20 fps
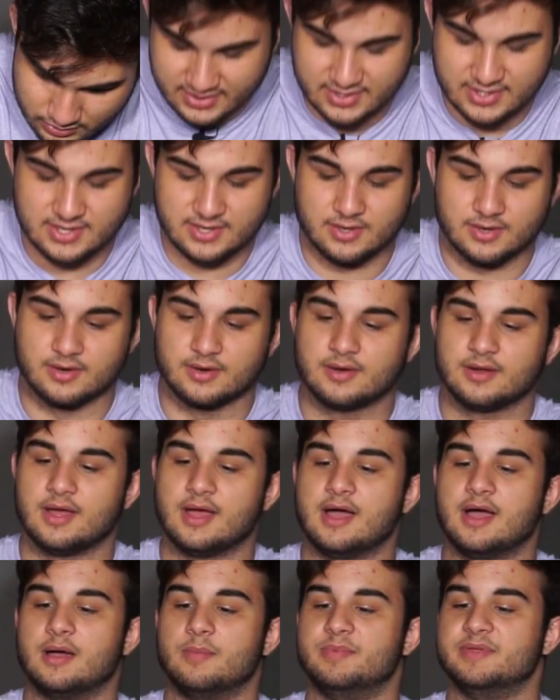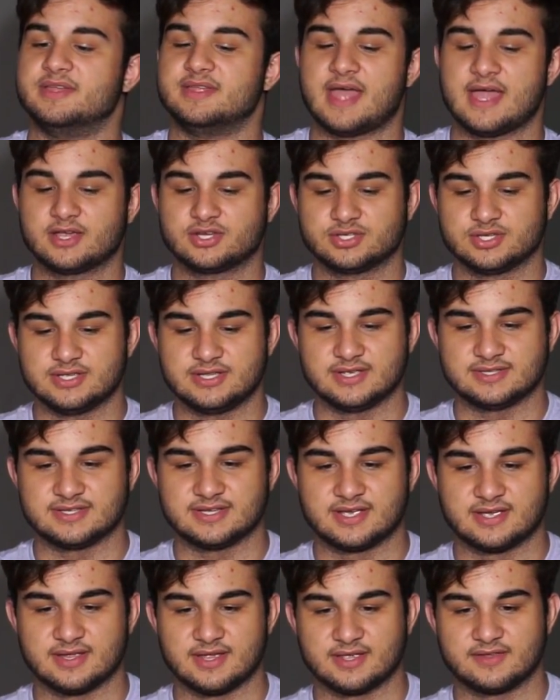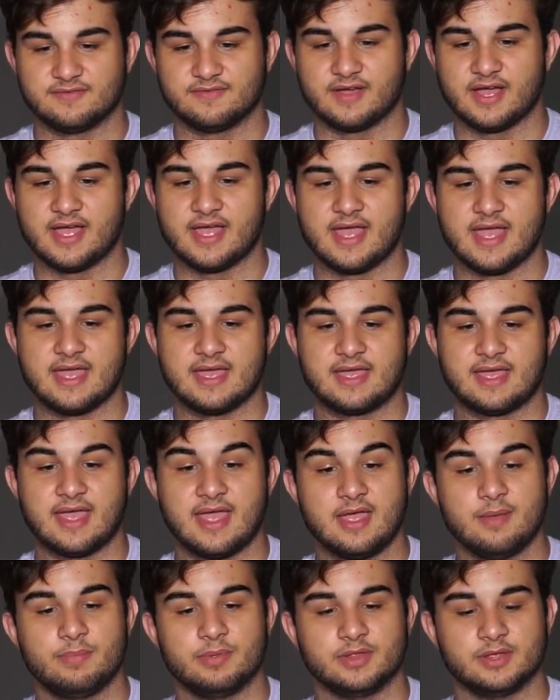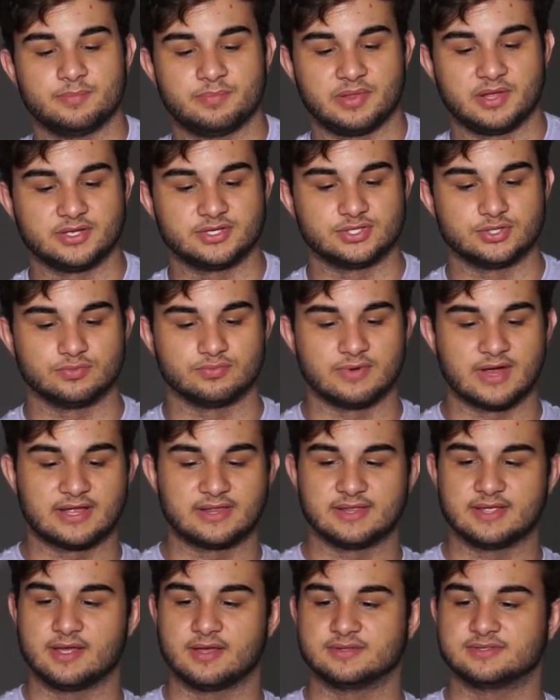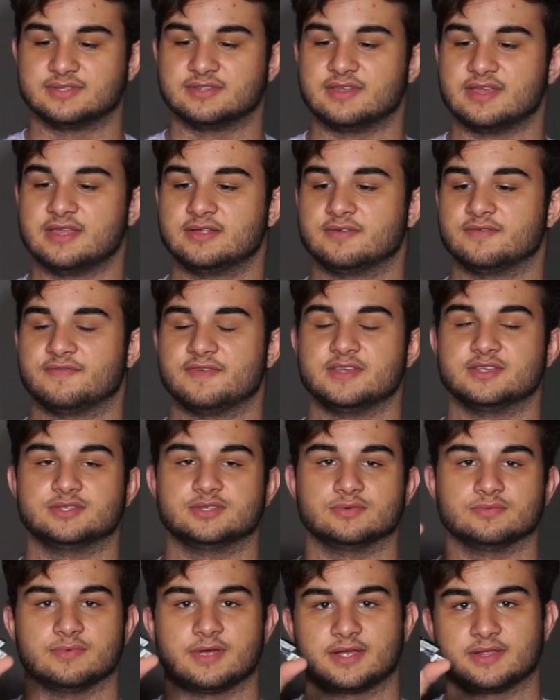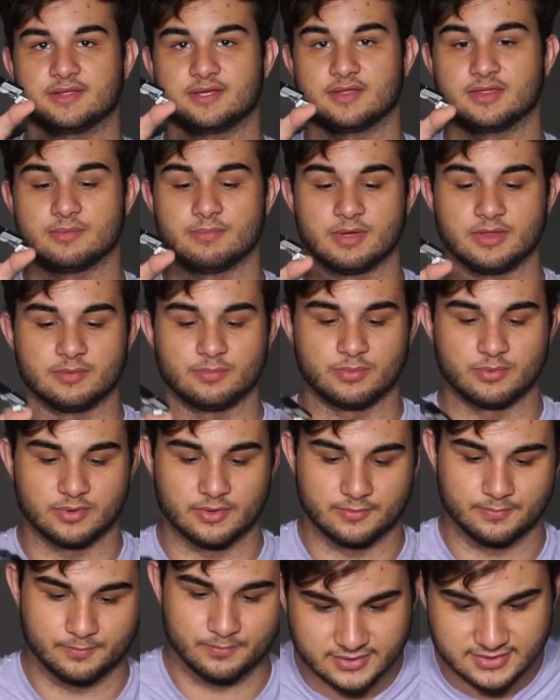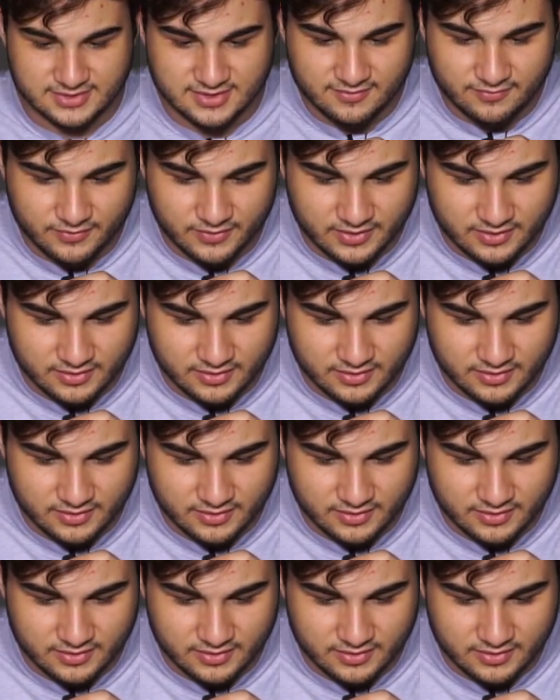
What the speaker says: here, but it actually doesn't connect via a cable. It plugs directly onto the interface directly on the motherboard. Let's see if we